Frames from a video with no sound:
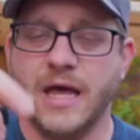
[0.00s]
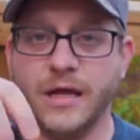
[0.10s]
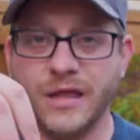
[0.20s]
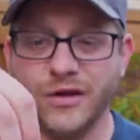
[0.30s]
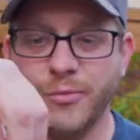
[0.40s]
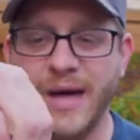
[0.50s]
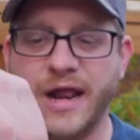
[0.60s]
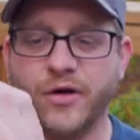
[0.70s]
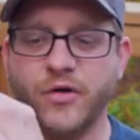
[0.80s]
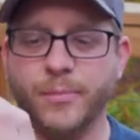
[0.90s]
and it's a
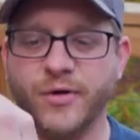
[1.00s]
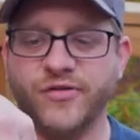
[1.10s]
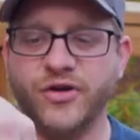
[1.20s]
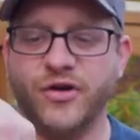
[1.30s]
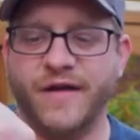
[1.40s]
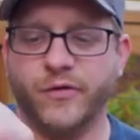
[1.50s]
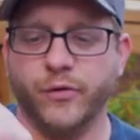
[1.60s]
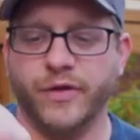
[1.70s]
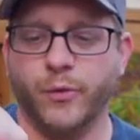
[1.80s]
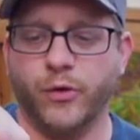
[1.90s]
pneumatic crimper, so you don't have to
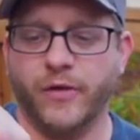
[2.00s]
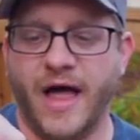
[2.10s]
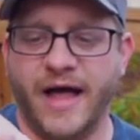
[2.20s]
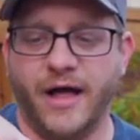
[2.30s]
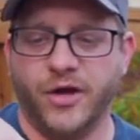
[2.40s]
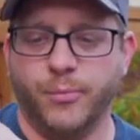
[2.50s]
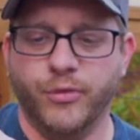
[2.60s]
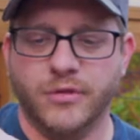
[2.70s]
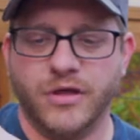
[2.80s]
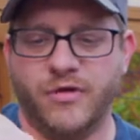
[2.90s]
really rely on your
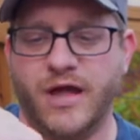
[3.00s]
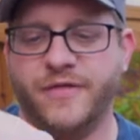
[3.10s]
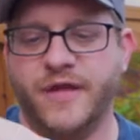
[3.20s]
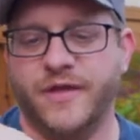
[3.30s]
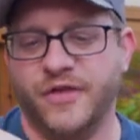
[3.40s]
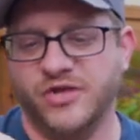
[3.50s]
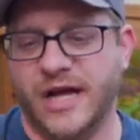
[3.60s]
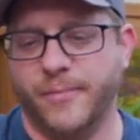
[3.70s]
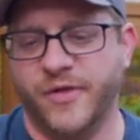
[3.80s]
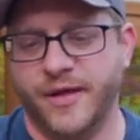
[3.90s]
brute strength to get the
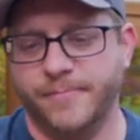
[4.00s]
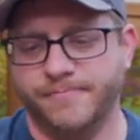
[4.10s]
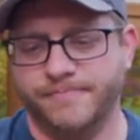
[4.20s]
job done.